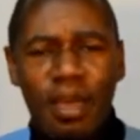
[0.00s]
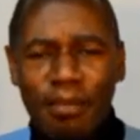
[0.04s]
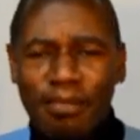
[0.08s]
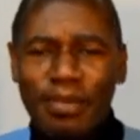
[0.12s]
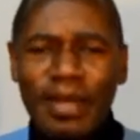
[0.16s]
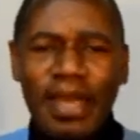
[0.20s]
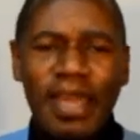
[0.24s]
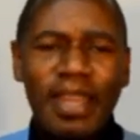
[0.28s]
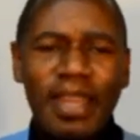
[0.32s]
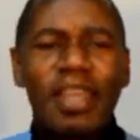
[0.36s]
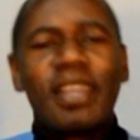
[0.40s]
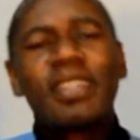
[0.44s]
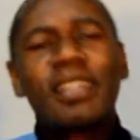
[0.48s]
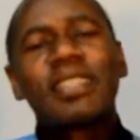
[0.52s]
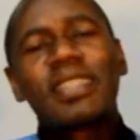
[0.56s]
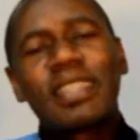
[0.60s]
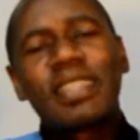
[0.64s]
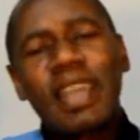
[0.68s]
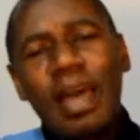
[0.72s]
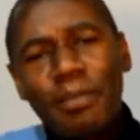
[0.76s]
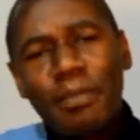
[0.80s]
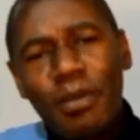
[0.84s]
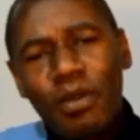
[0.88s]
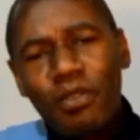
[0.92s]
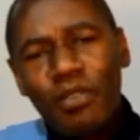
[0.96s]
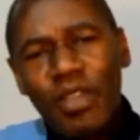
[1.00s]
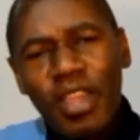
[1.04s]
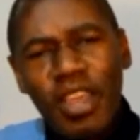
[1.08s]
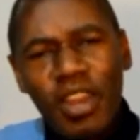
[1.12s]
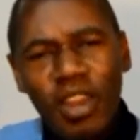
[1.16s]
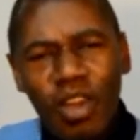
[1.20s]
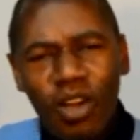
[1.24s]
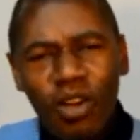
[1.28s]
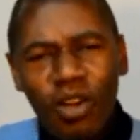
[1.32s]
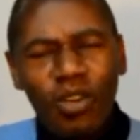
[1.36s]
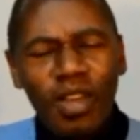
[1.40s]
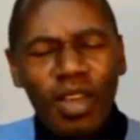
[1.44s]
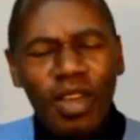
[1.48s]
Playing San
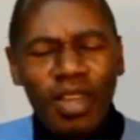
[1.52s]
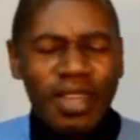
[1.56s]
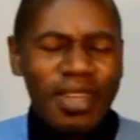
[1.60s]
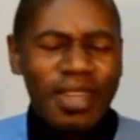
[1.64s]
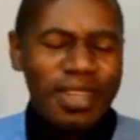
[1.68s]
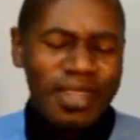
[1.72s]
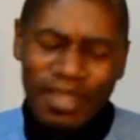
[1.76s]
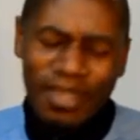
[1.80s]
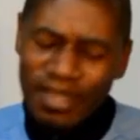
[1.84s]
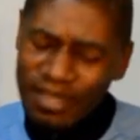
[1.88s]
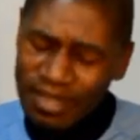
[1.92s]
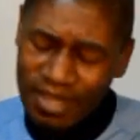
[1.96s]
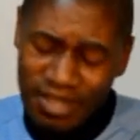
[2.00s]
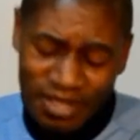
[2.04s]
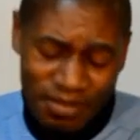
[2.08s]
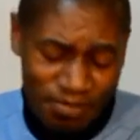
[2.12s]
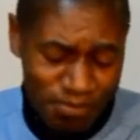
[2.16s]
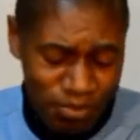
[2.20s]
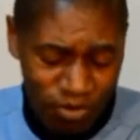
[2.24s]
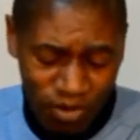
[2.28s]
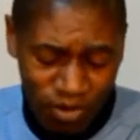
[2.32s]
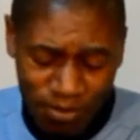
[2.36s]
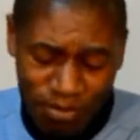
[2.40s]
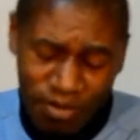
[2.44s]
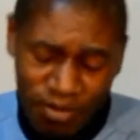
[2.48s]
Marino, it's poor,